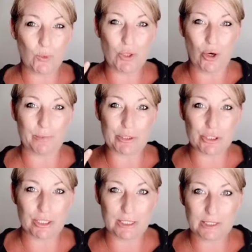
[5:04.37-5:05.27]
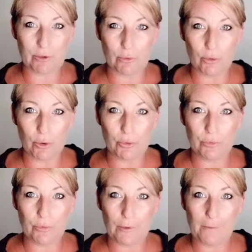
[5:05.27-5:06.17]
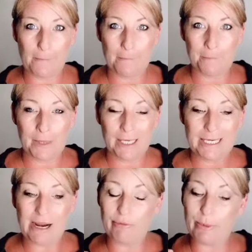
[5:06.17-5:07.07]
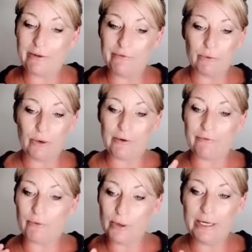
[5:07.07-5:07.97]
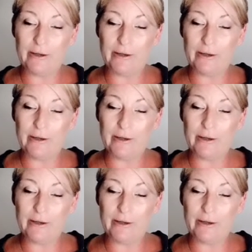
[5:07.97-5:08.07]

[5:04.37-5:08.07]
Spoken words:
opportunities for growth. Now, if we avoid,